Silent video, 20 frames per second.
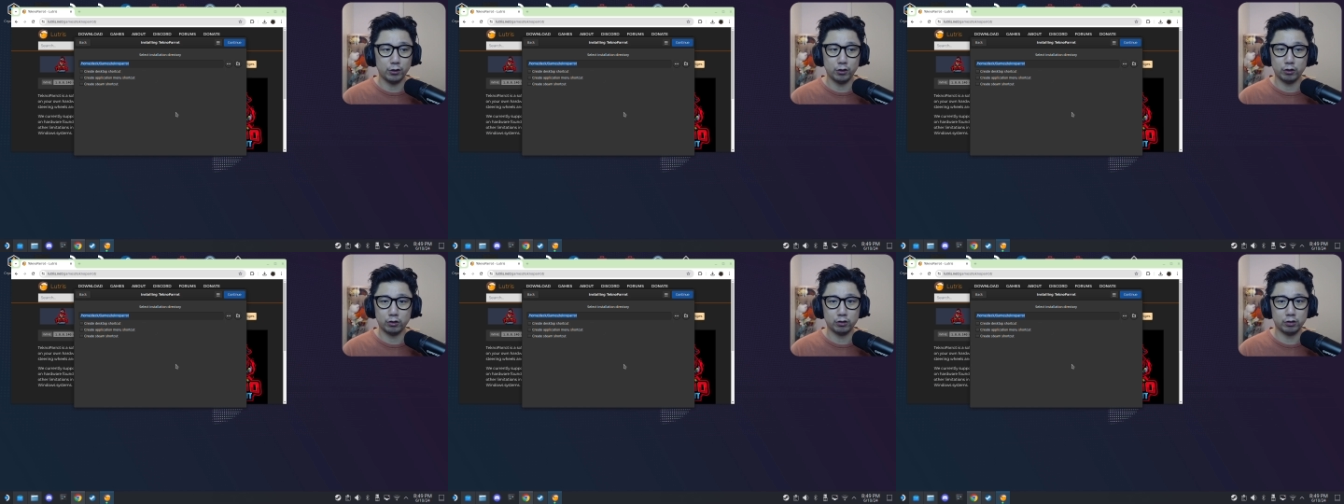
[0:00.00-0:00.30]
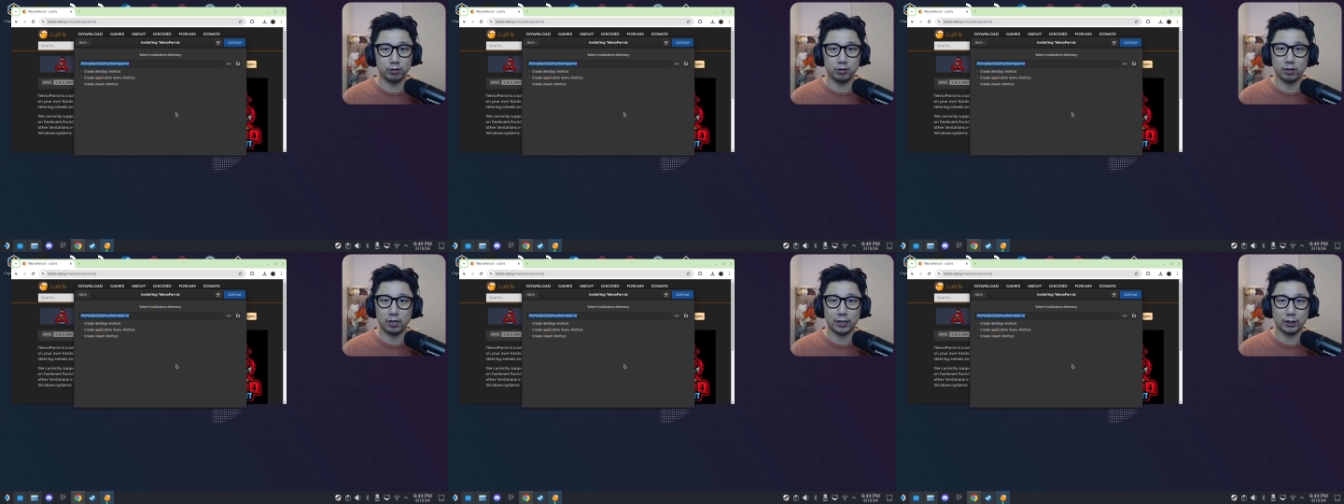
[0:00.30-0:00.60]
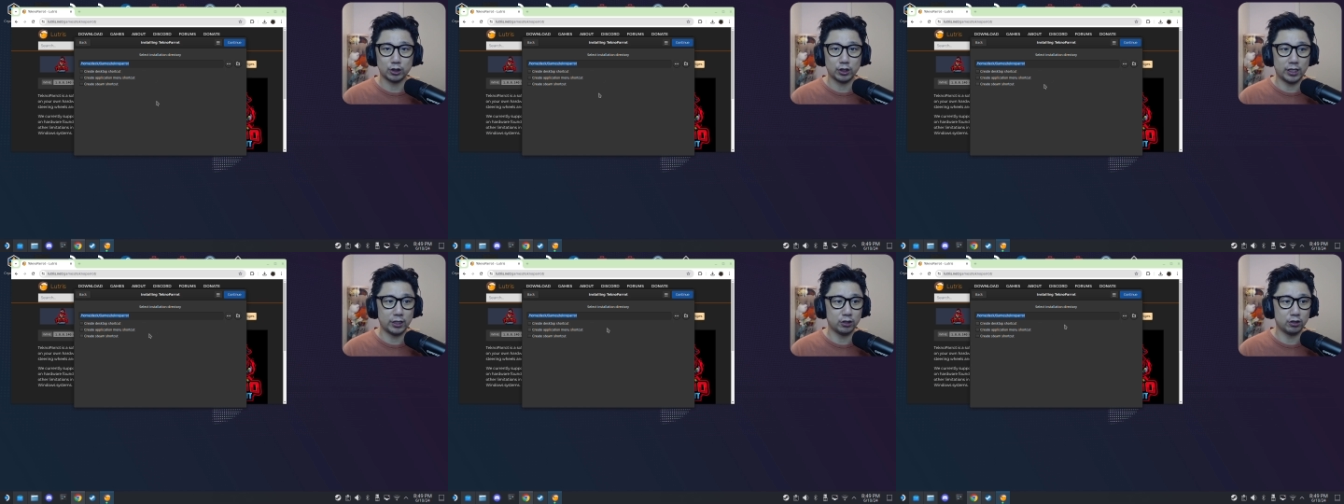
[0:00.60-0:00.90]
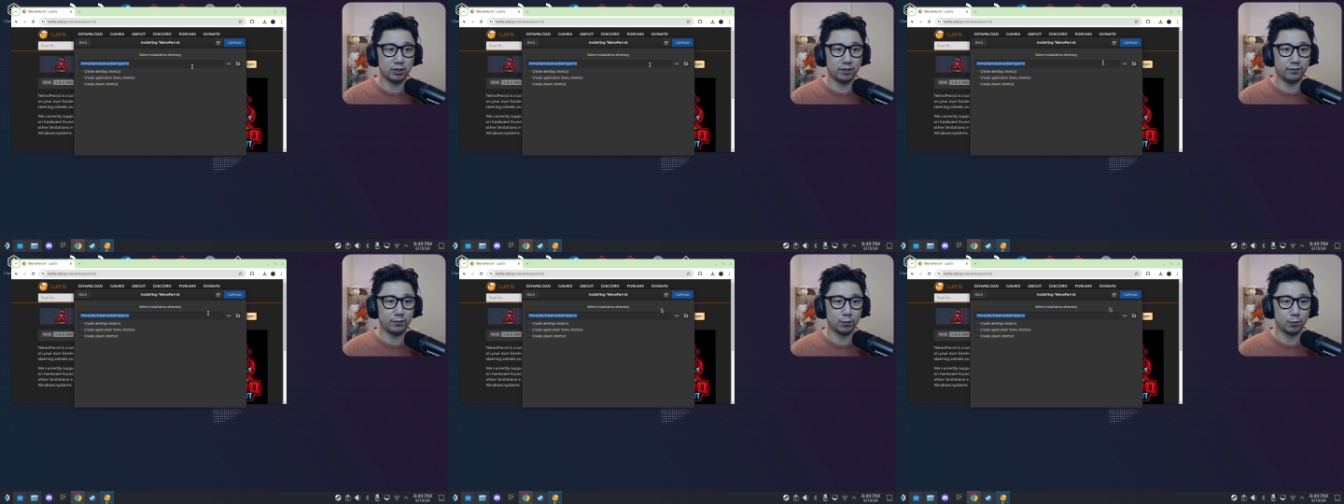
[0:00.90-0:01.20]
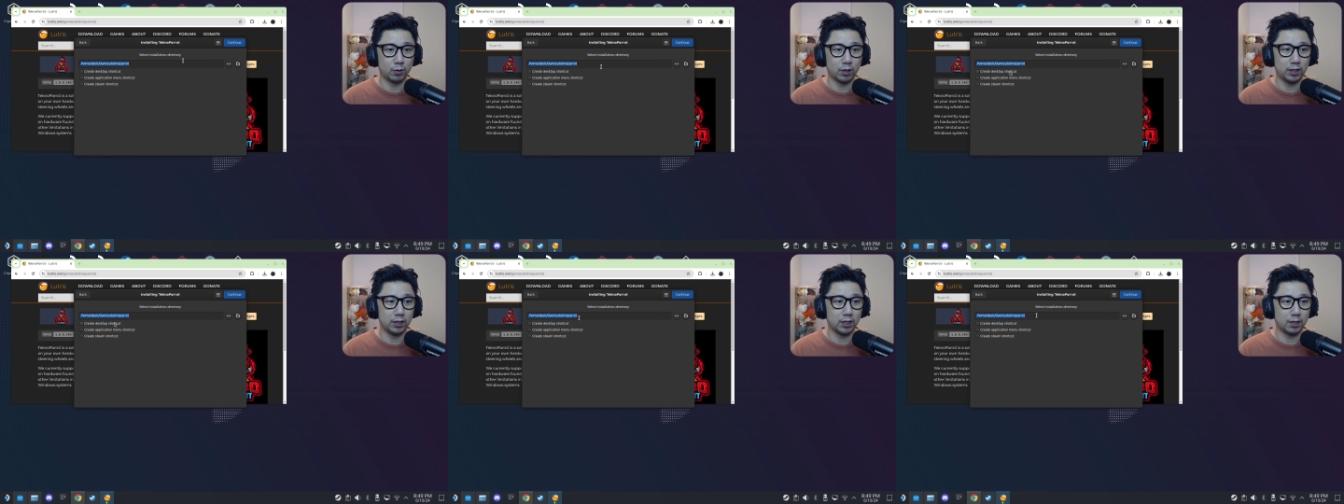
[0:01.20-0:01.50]
You could like change it if you
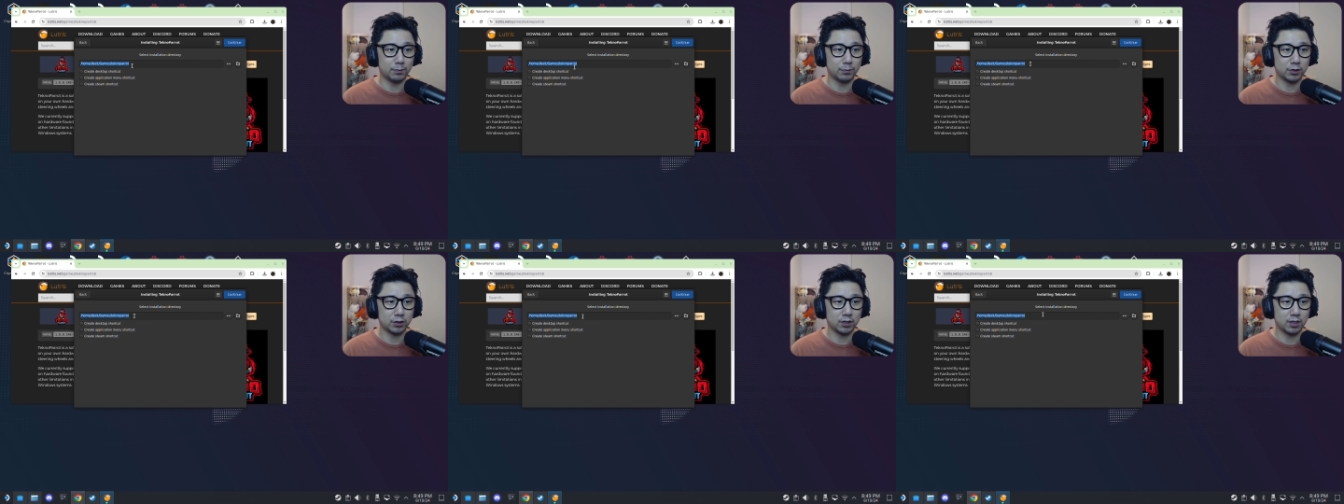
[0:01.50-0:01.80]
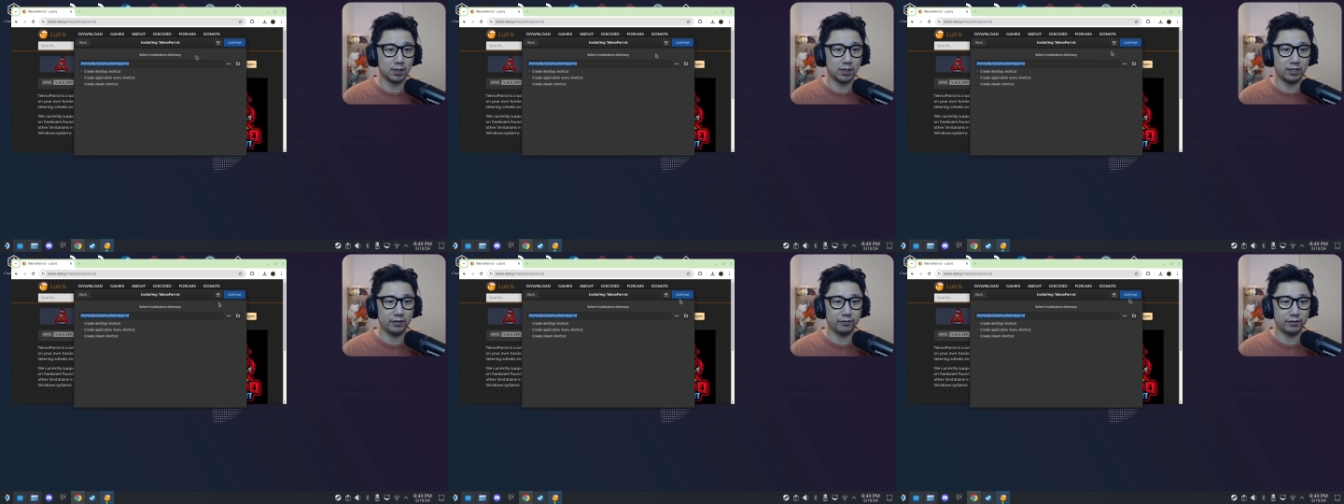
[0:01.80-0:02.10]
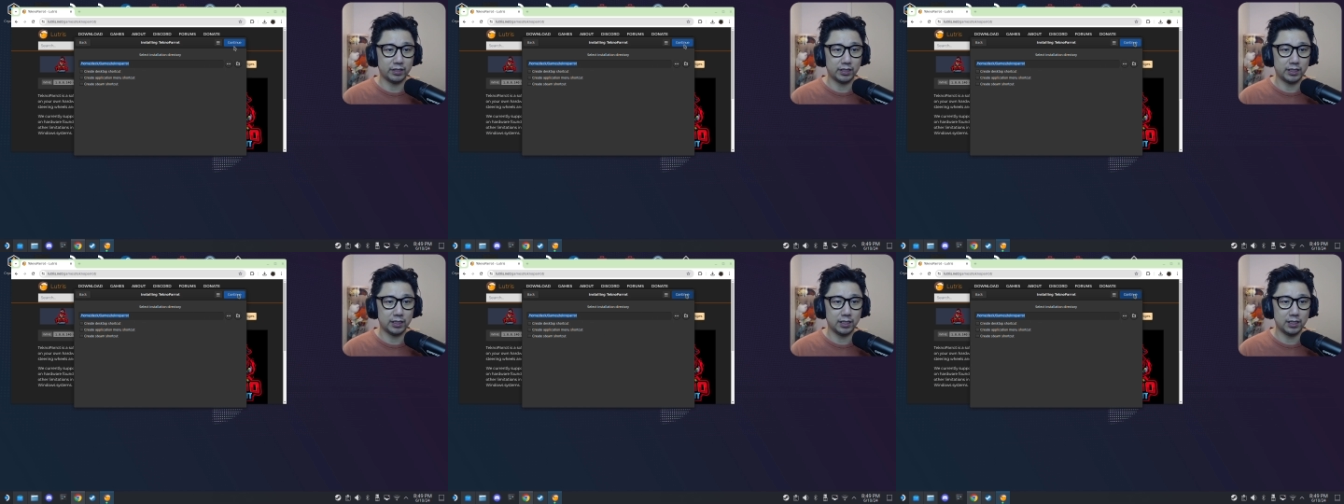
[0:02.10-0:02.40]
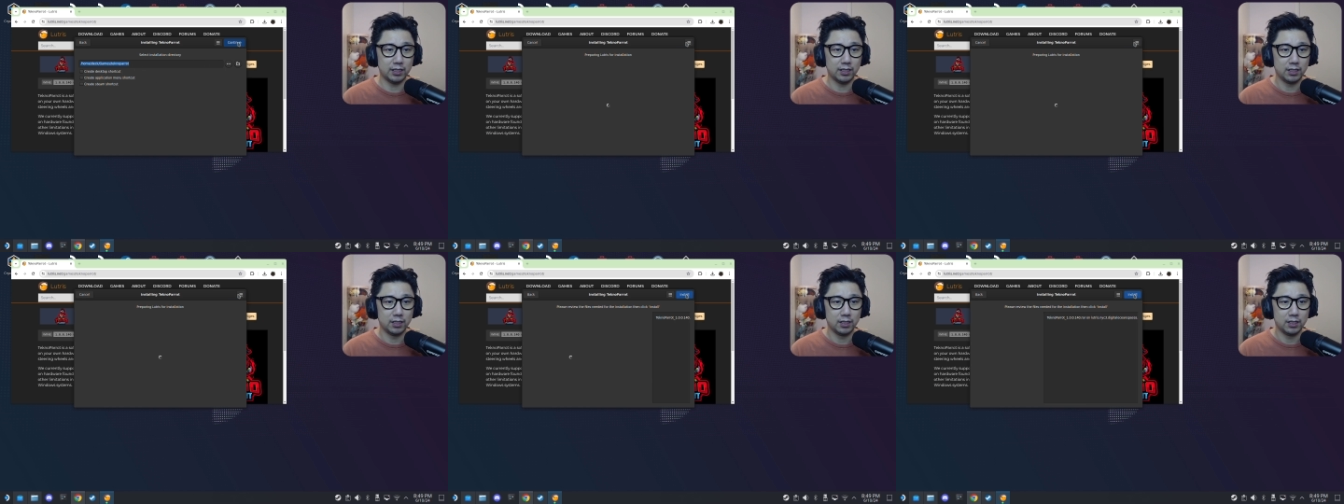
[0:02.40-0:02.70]
want. I'm just going to leave it here,